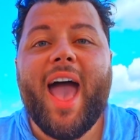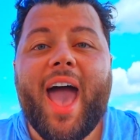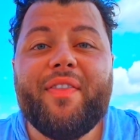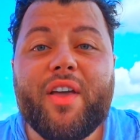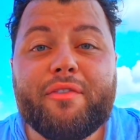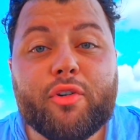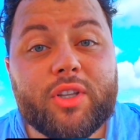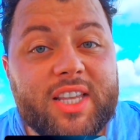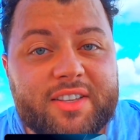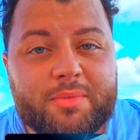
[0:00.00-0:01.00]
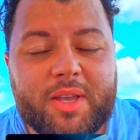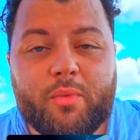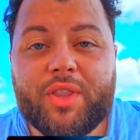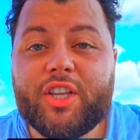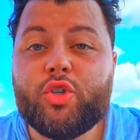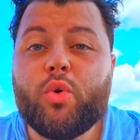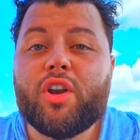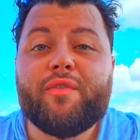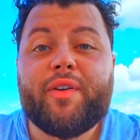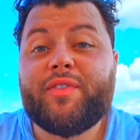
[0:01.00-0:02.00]
and therefore leaves me with a
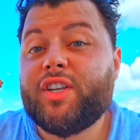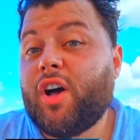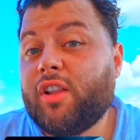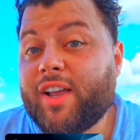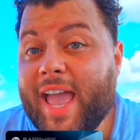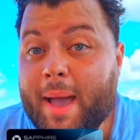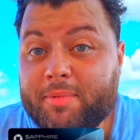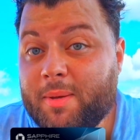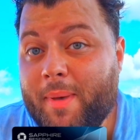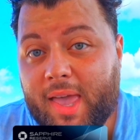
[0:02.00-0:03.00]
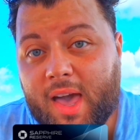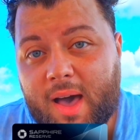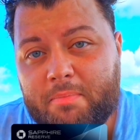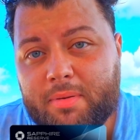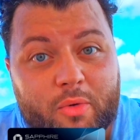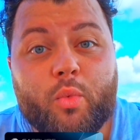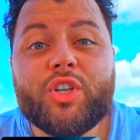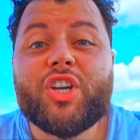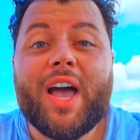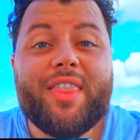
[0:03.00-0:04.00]
$250 gap to make up,
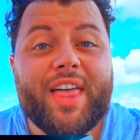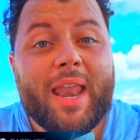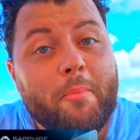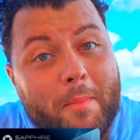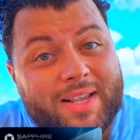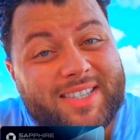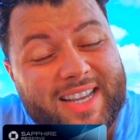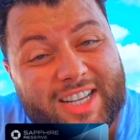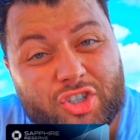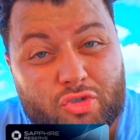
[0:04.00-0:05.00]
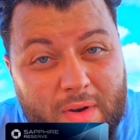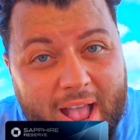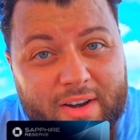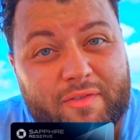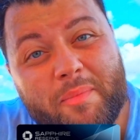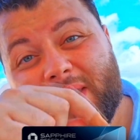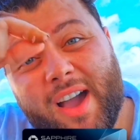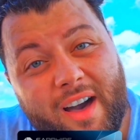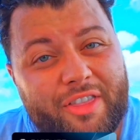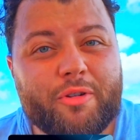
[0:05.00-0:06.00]
which I then must extract from the
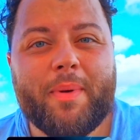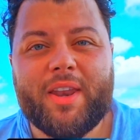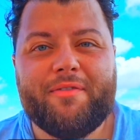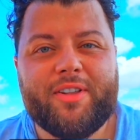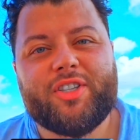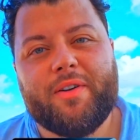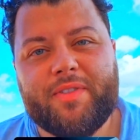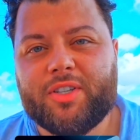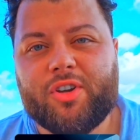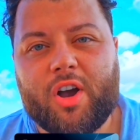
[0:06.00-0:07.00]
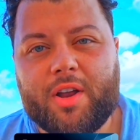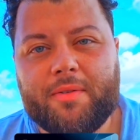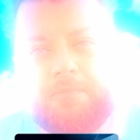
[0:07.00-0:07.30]
other benefits of this card.